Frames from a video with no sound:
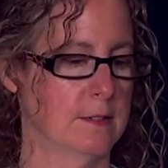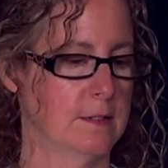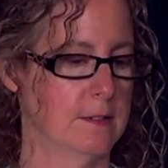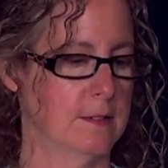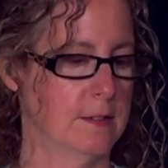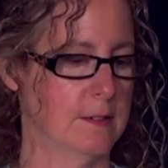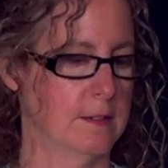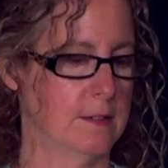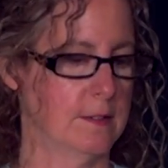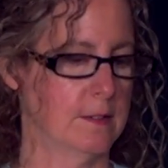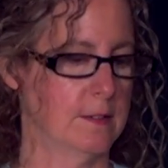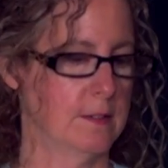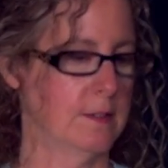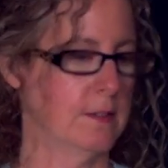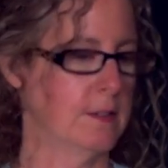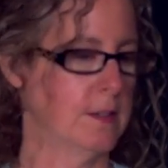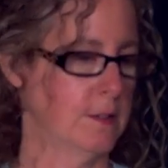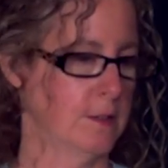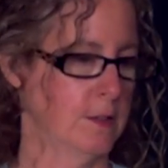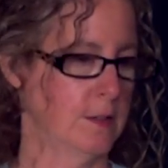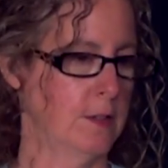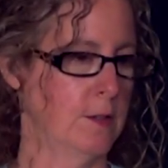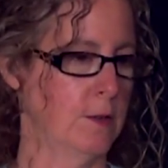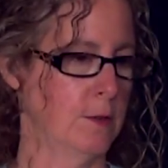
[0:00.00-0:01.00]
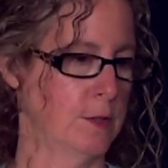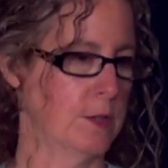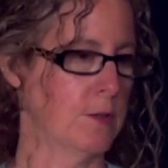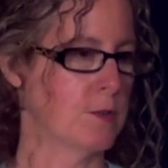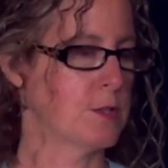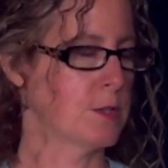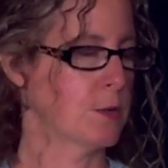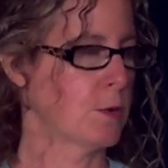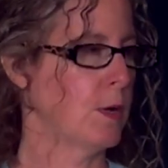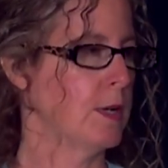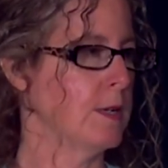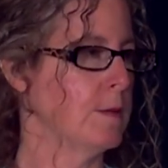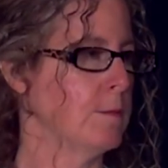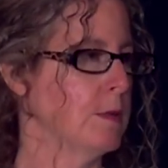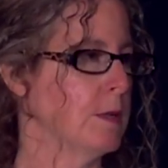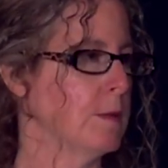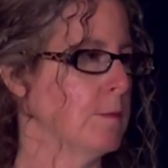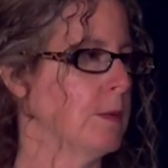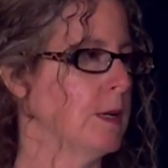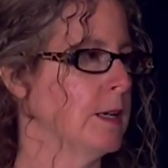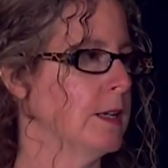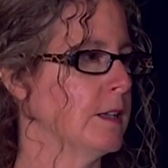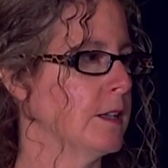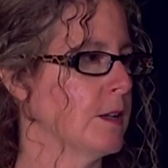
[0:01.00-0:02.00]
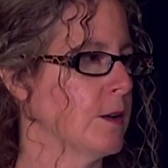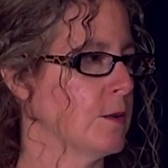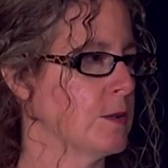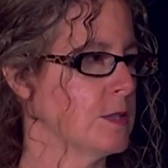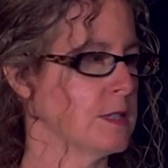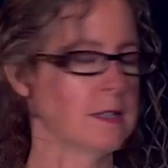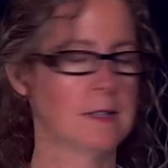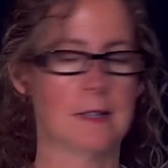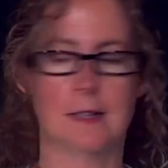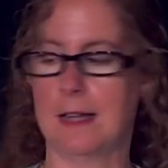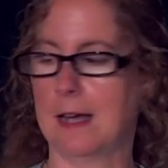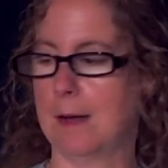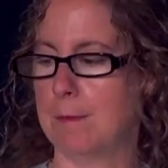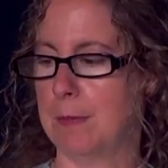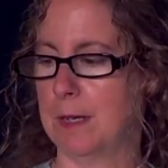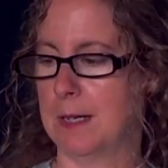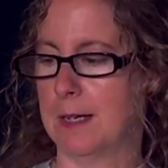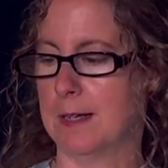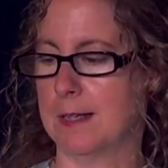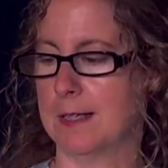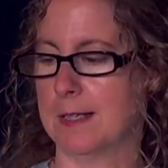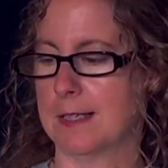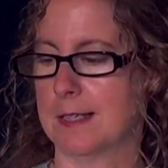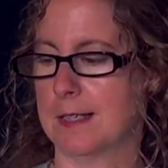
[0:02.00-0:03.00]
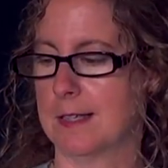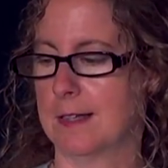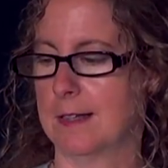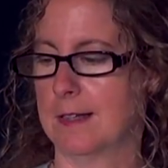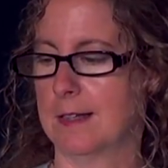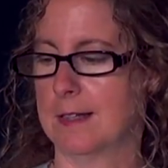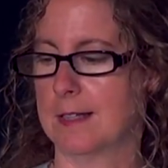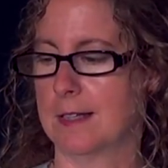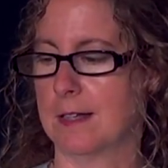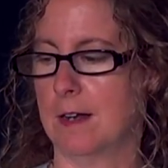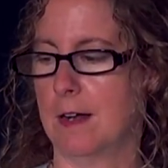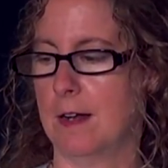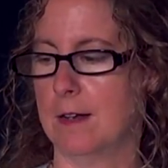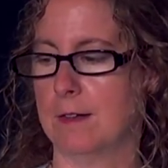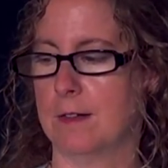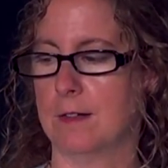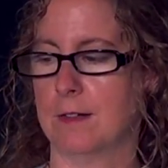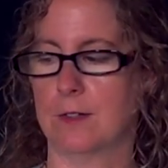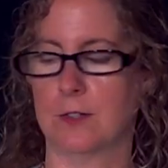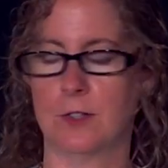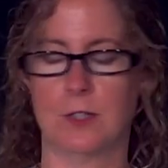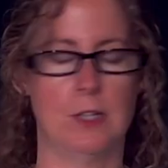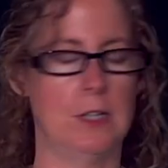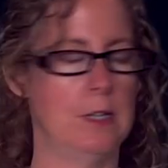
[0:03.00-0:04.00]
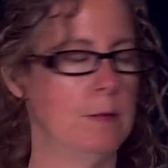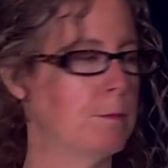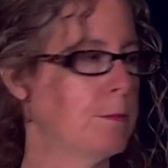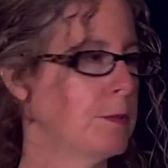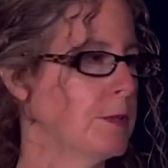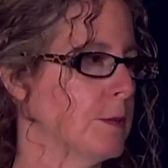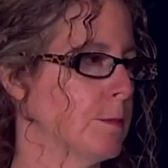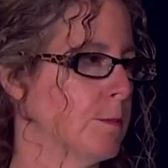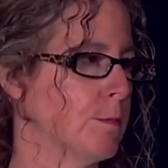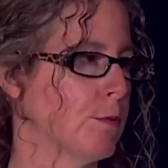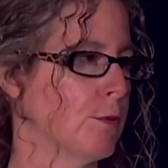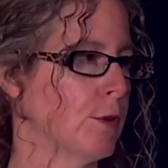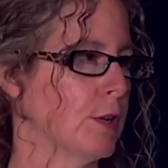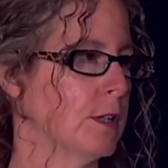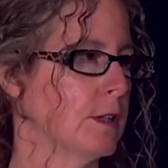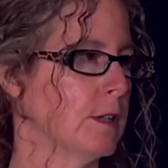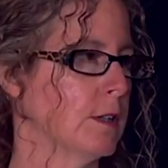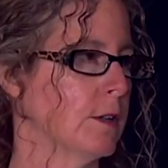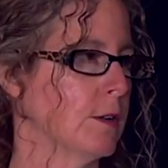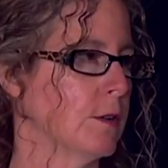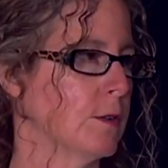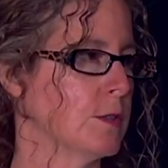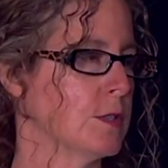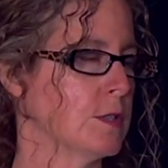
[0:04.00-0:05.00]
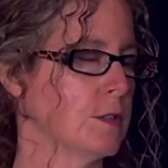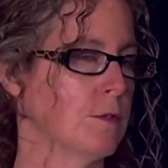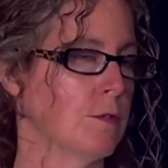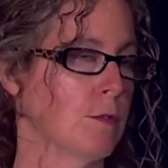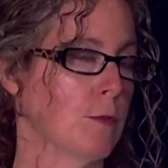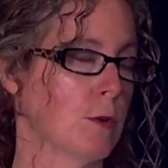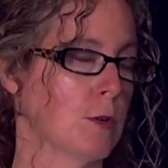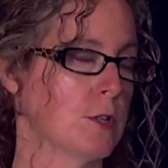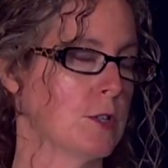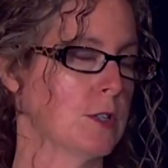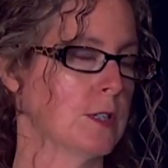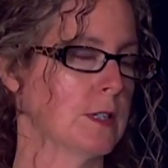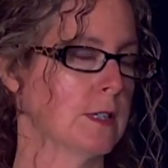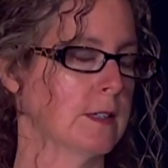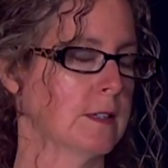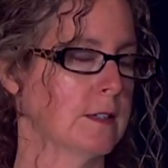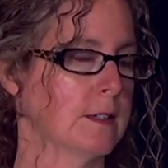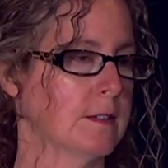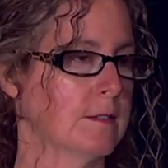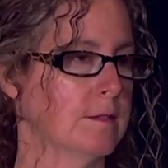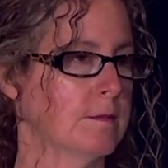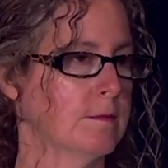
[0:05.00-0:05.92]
uh, there, you know, there's quite a bit of money that goes into that because it's not cheap but, to print no, those, I know. unfortunately. But there